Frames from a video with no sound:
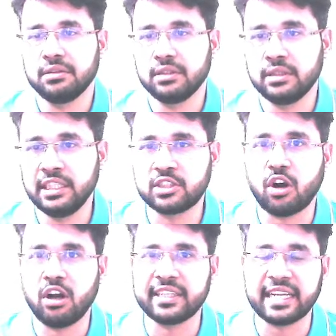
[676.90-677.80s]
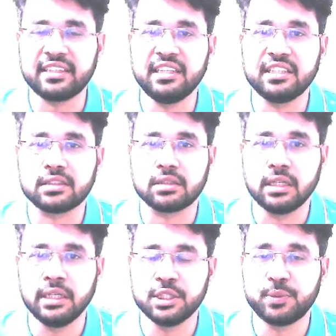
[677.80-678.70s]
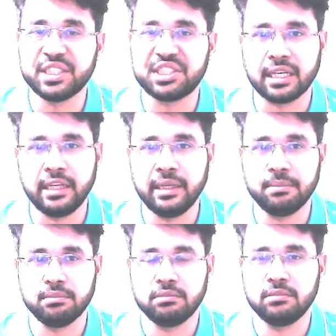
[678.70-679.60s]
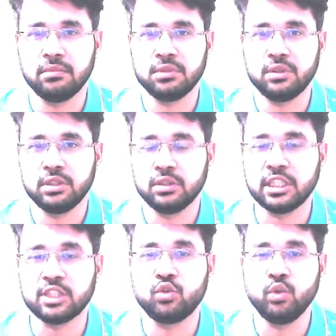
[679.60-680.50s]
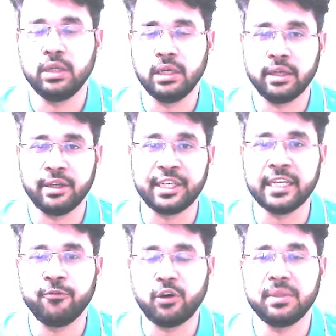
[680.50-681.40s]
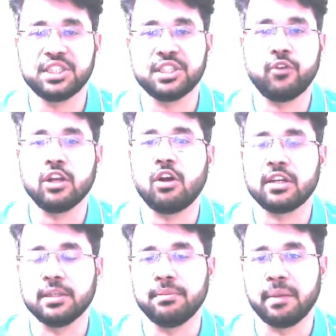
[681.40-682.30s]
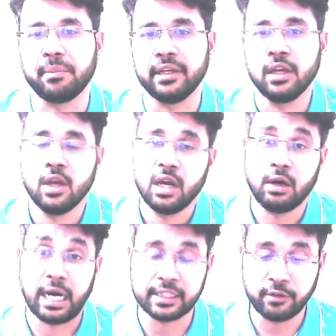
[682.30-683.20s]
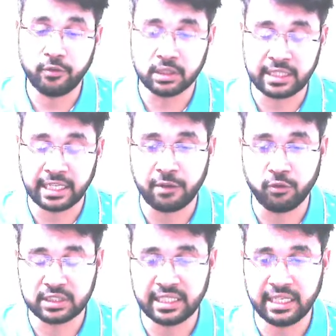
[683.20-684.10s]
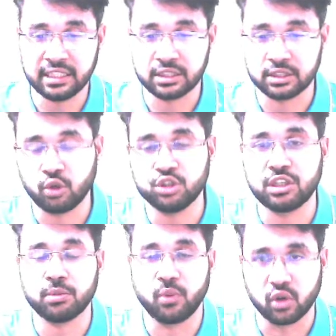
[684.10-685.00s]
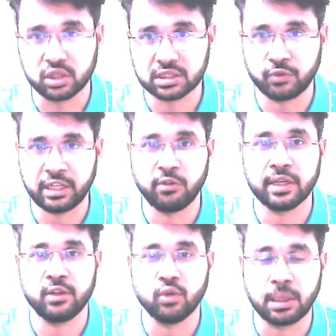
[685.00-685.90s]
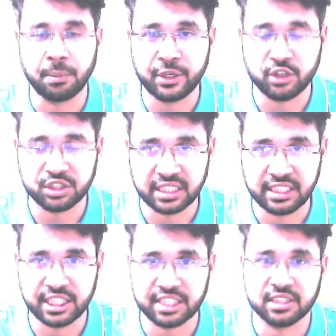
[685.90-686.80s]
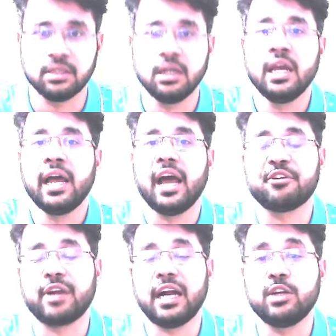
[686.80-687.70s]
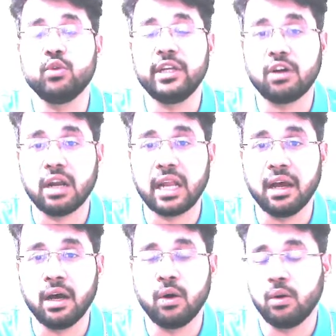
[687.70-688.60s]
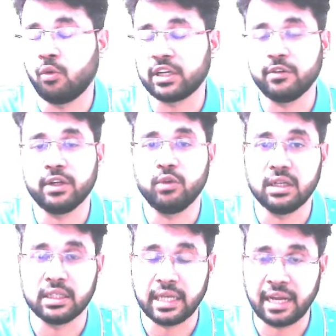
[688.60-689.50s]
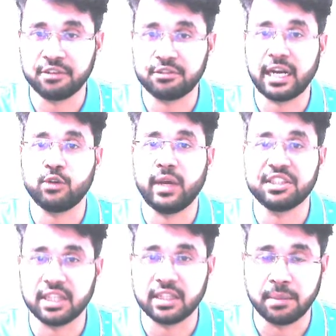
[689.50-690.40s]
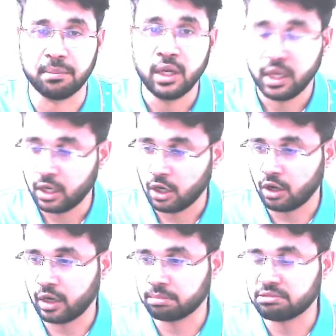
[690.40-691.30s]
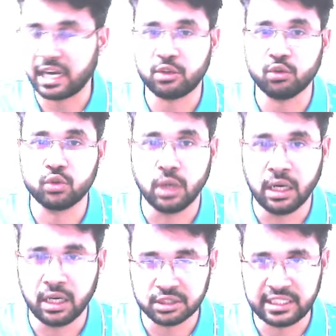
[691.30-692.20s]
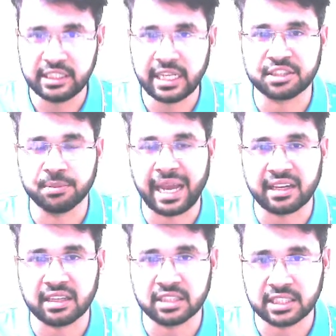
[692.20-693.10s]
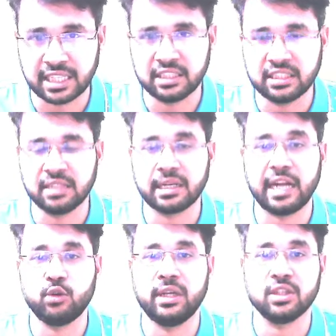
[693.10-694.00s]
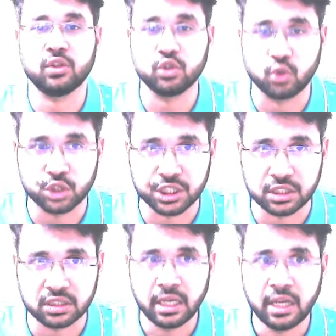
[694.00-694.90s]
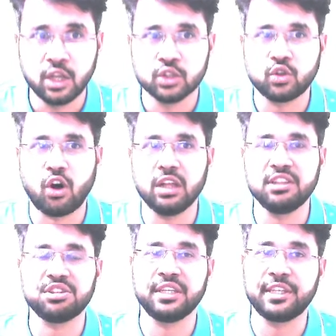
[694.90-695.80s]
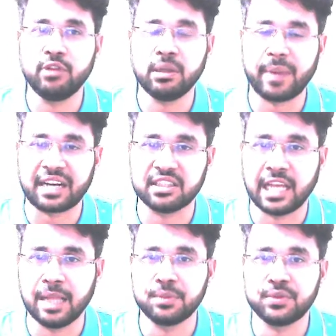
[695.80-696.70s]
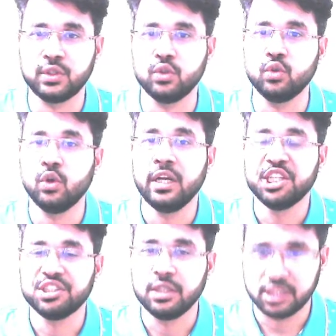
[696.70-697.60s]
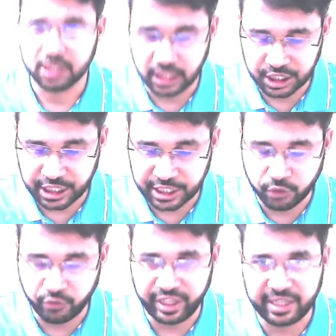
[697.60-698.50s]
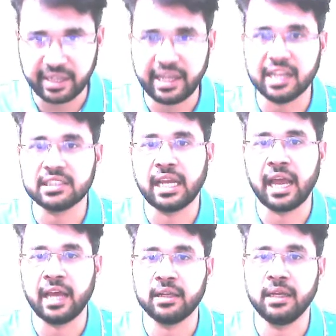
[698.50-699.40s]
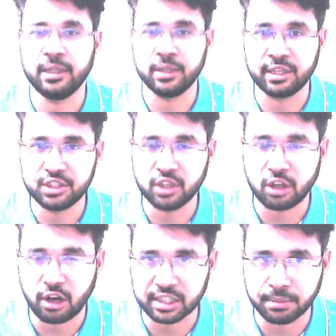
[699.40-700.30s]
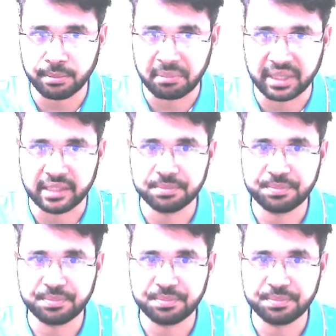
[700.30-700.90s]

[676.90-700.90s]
This all technique is basically just to retain information for long-term memory. Other thing I would say is close down books whenever you complete a study session and try to recall whatever you learned and try to answer them, or try to see the back exercises and try to answer those questions. So all this retrieval practice helps you check your weak areas and increase your long-term memory.